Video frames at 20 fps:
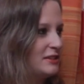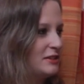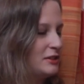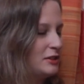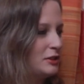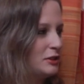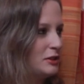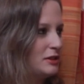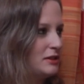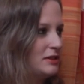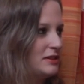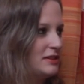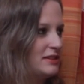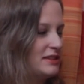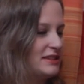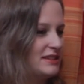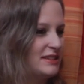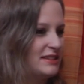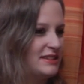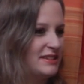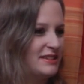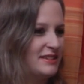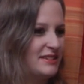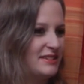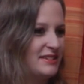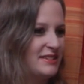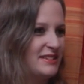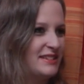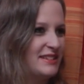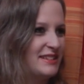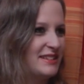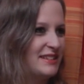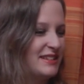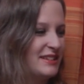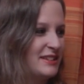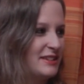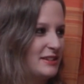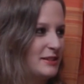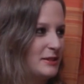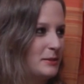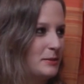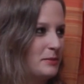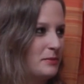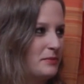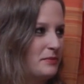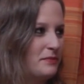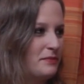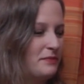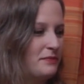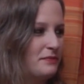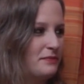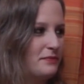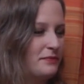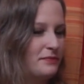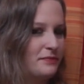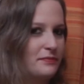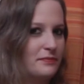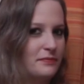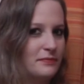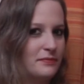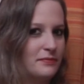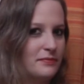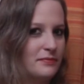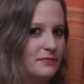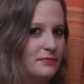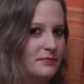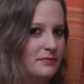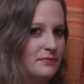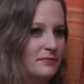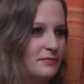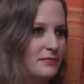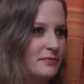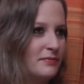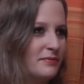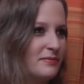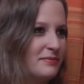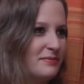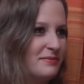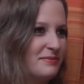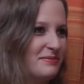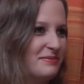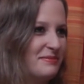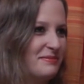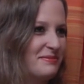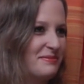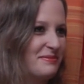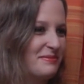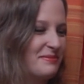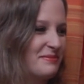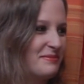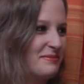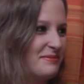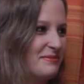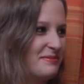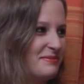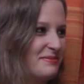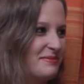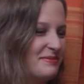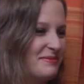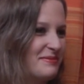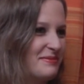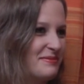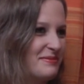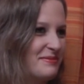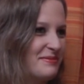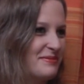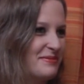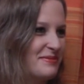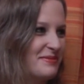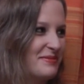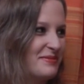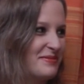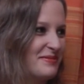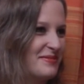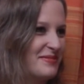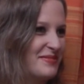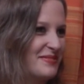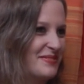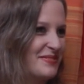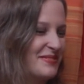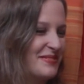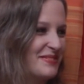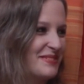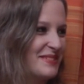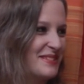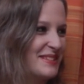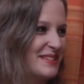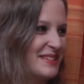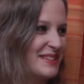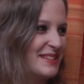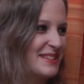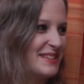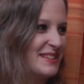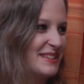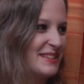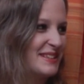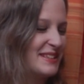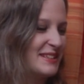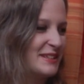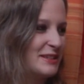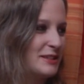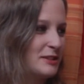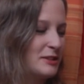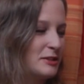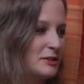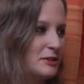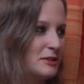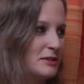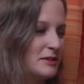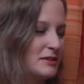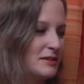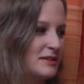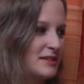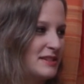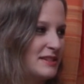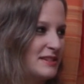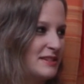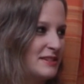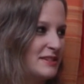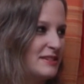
The person shown says nothing.